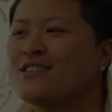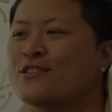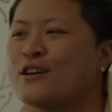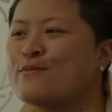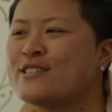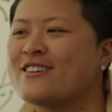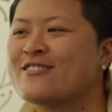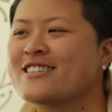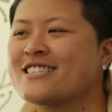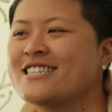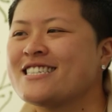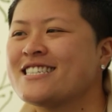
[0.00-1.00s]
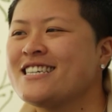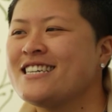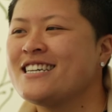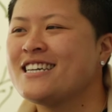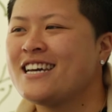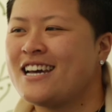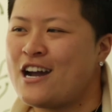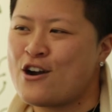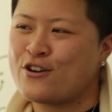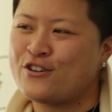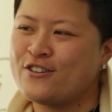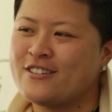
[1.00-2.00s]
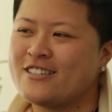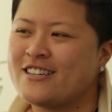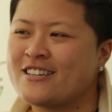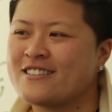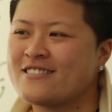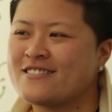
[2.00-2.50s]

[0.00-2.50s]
Her name's Ms.EricaLisa. How are you doing today?